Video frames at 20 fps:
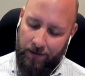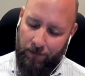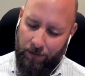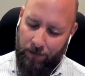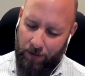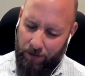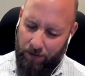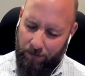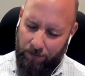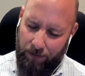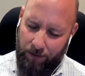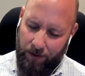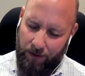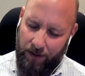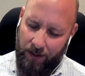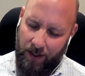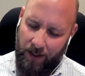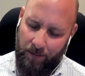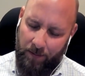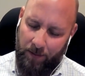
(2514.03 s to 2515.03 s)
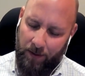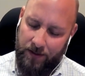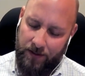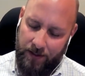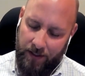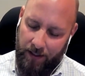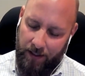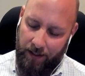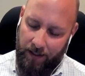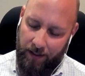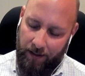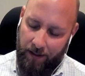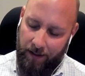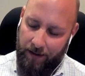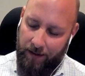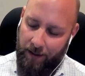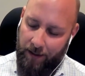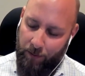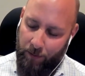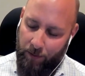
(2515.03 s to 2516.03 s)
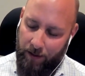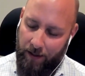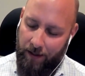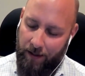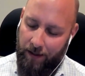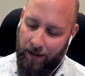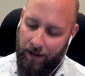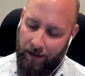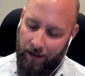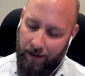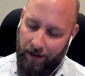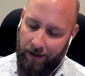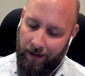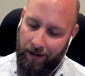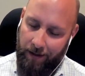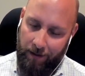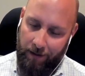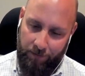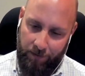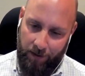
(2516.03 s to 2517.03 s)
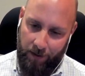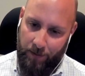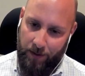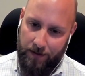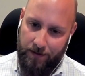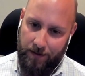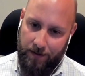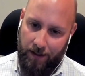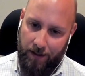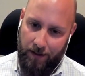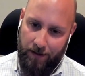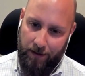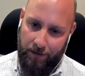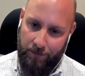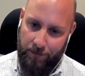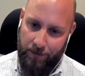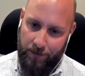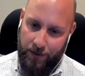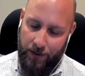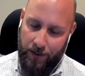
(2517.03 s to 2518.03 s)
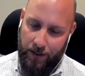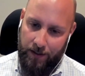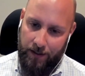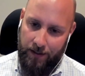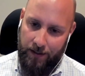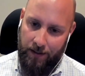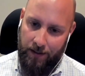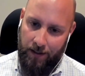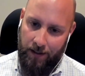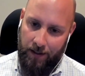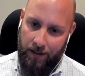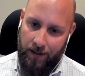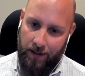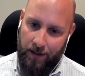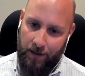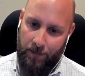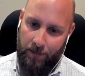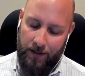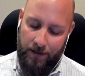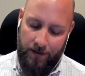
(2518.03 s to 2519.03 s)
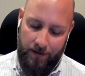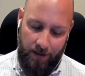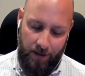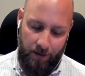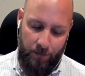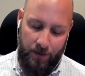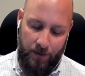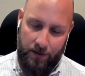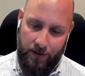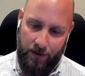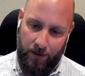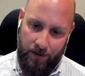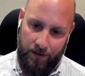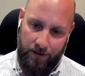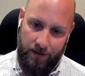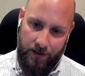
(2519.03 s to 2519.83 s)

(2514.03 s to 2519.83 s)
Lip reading: for numbers' sake, I think we had like $85 an hour in for trucking. By the time we started the